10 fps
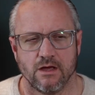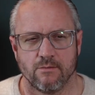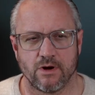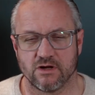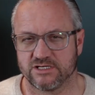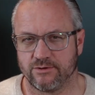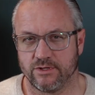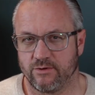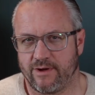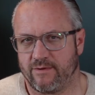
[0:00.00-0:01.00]
but also
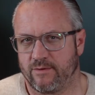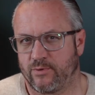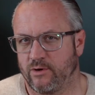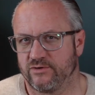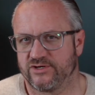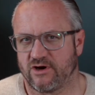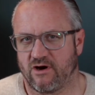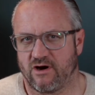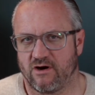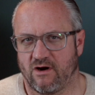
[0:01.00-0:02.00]
in the way we approach
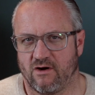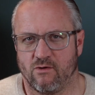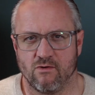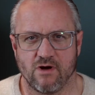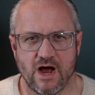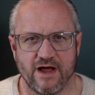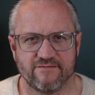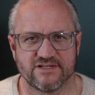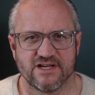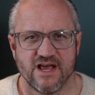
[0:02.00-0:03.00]
our, our whole
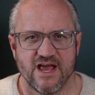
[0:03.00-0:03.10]
lives.